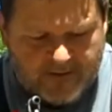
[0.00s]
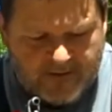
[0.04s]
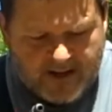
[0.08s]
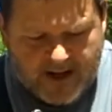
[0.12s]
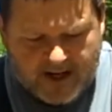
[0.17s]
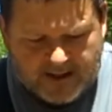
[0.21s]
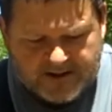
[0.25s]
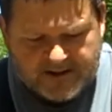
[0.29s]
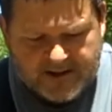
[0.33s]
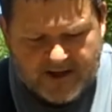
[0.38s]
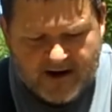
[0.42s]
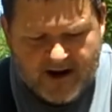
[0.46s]

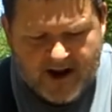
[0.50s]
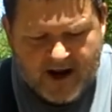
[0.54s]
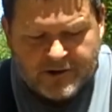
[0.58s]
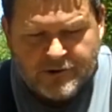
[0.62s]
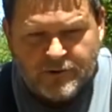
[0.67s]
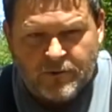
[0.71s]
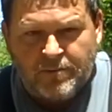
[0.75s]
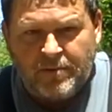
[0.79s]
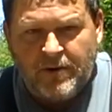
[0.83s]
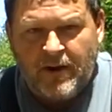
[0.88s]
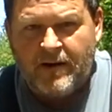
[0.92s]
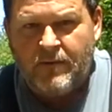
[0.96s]
that's the
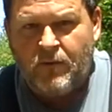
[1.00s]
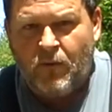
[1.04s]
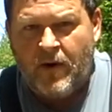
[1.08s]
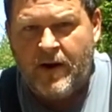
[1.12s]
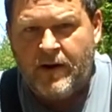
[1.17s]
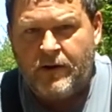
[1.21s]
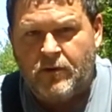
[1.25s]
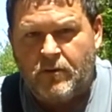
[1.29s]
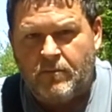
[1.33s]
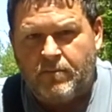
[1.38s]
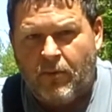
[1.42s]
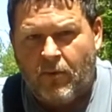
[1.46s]
natural way
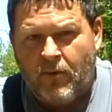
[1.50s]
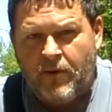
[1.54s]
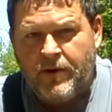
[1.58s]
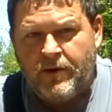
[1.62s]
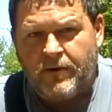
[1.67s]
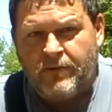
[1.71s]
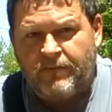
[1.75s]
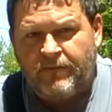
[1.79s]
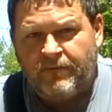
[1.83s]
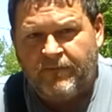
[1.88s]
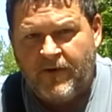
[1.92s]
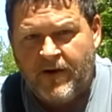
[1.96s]
you point
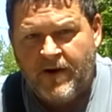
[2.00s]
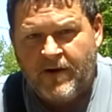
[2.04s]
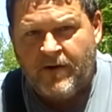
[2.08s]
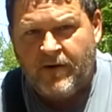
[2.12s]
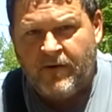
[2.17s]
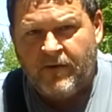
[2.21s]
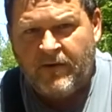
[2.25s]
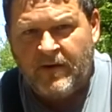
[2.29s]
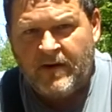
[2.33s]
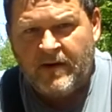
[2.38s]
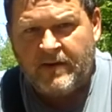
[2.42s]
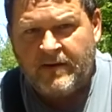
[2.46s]
your finger.